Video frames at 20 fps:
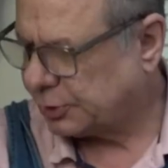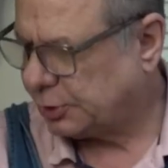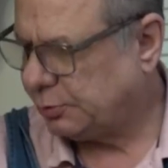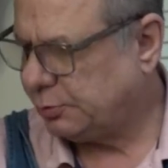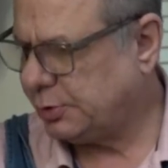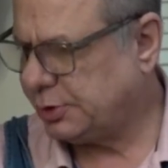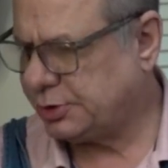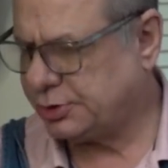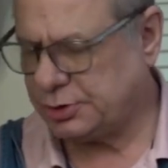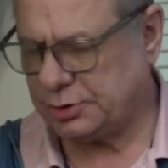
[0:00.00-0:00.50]

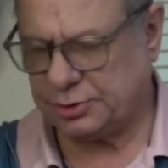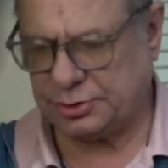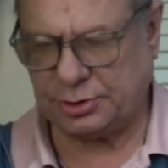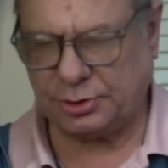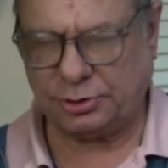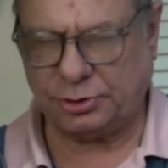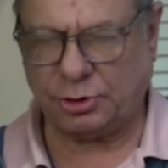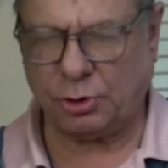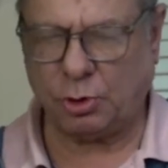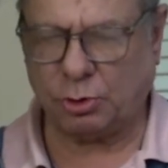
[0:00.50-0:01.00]
which is a
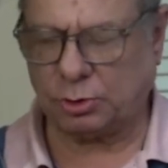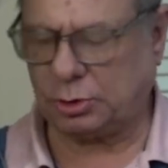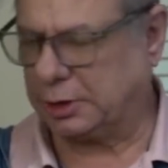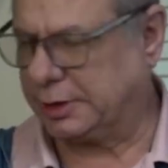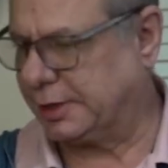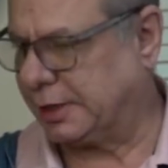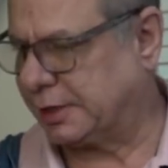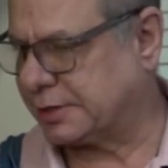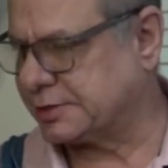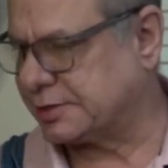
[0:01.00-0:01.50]

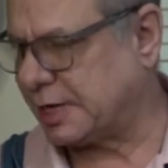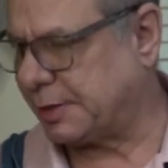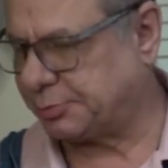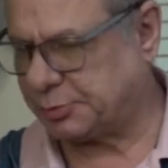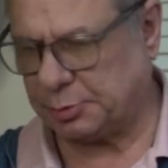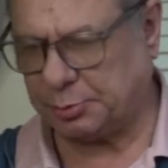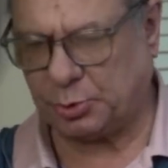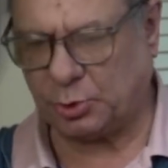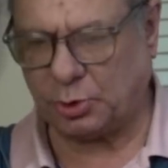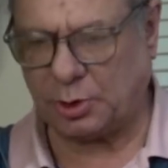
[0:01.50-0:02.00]
totally
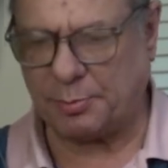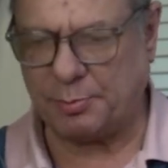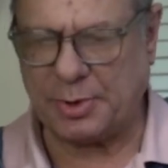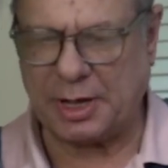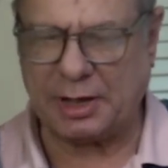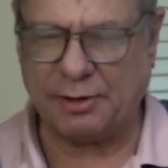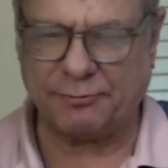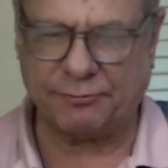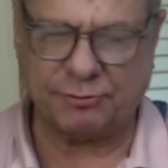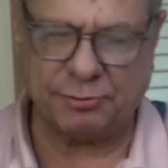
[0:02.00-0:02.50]
acceptable
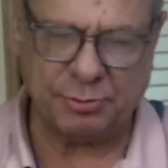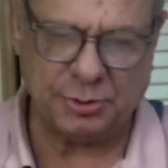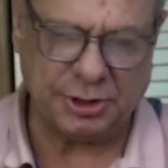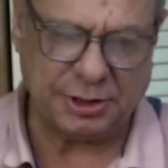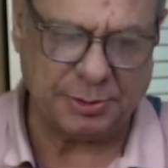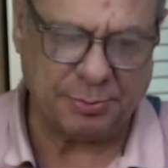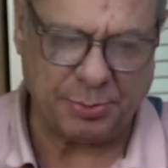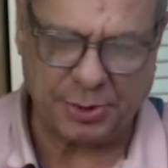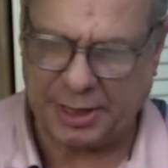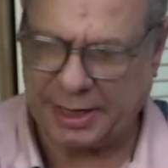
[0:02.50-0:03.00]
amount for me
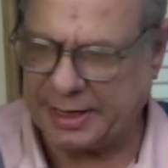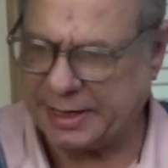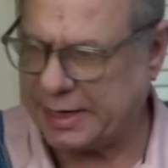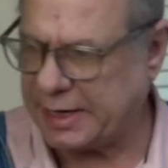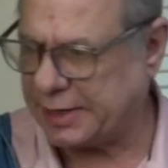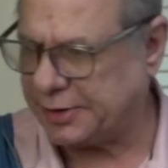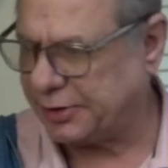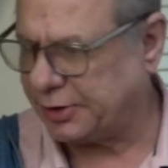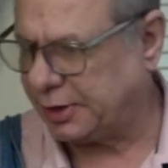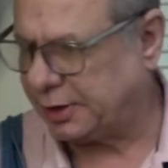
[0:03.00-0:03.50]
to pay,
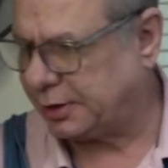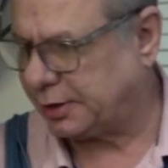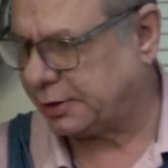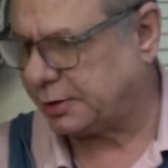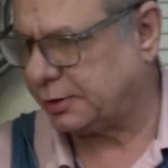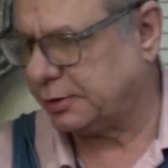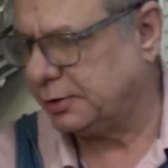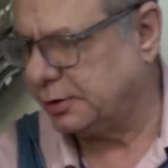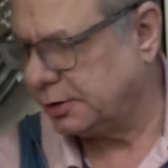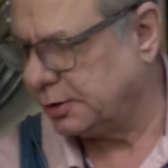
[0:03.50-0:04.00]
I think,